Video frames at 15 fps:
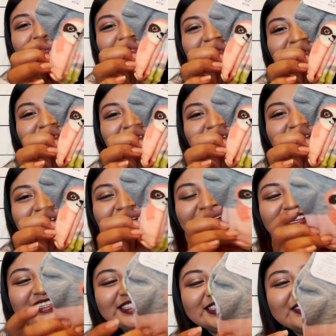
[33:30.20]
sloth on
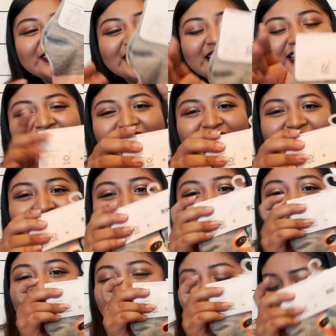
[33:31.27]
it. So cute.
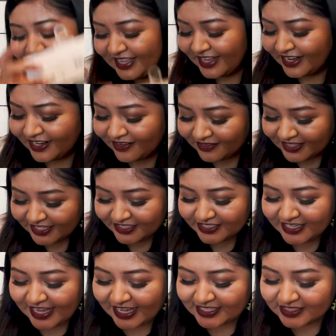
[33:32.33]
And I don't think she
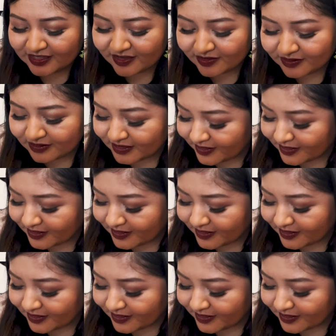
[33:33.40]
has those,